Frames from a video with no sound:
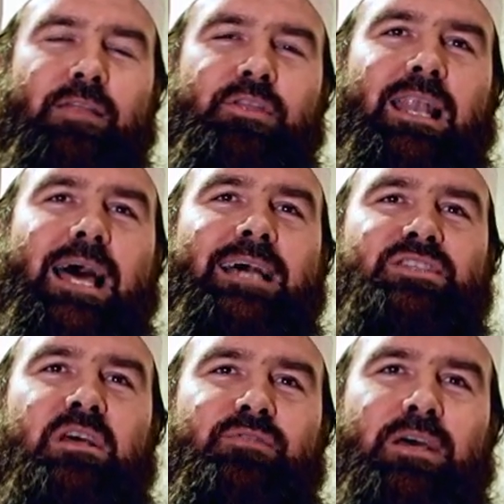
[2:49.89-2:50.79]
the
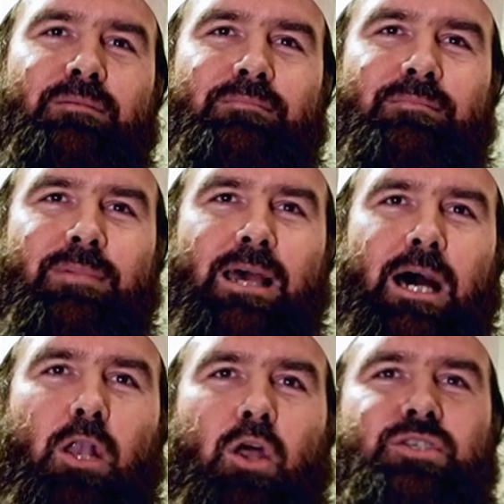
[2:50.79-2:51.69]
last of them,
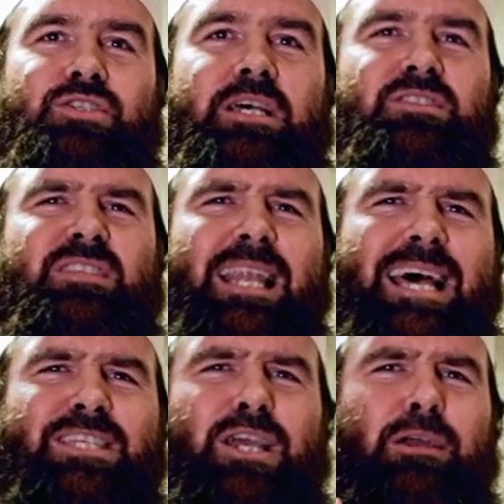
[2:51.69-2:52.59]
Allah says, the
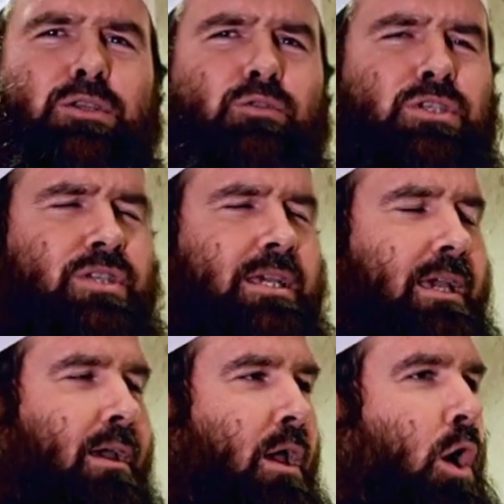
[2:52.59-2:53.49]
last characteristic,